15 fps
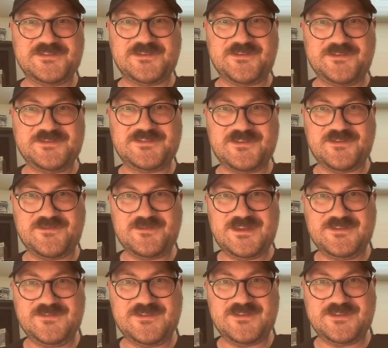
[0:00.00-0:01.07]
also
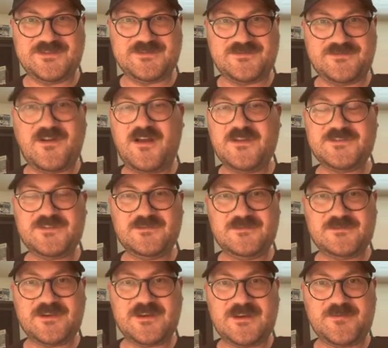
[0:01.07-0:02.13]
in the
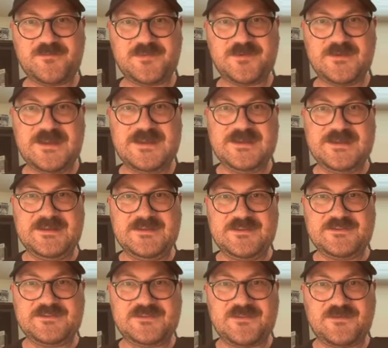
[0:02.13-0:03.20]
Fossil Cup.
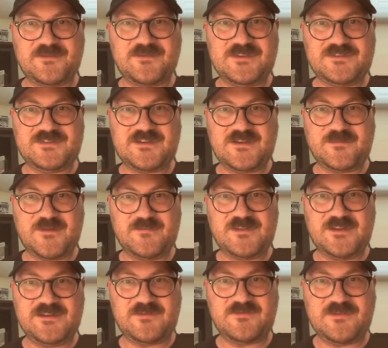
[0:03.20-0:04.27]
So this time I'm
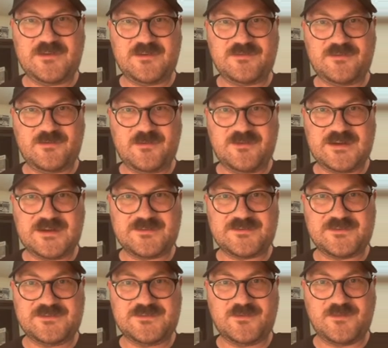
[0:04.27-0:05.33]
leading Ferrothorn, and
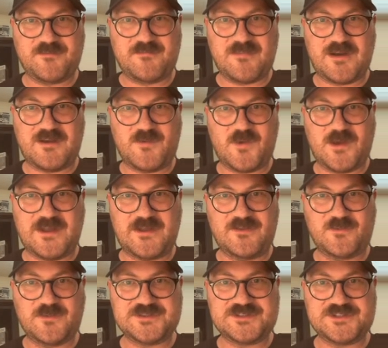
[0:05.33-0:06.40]
it's into a
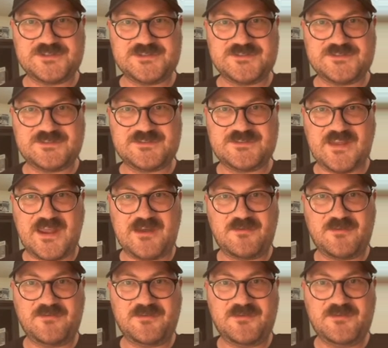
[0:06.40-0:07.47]
Mawile, which is
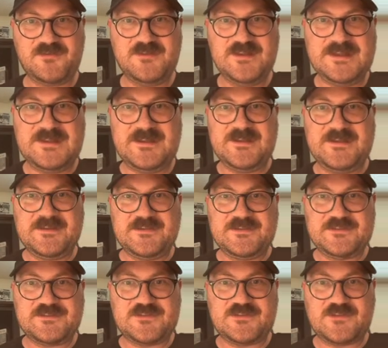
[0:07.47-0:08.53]
terrible.
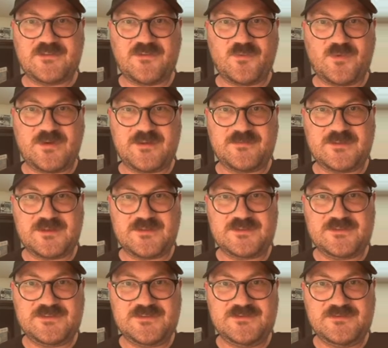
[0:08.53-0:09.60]
So what I'm going to
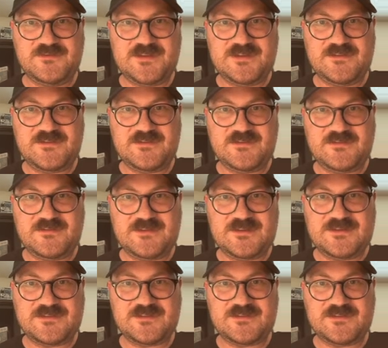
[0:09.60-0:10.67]
do here
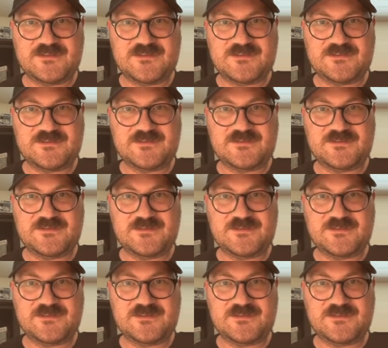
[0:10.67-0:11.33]
is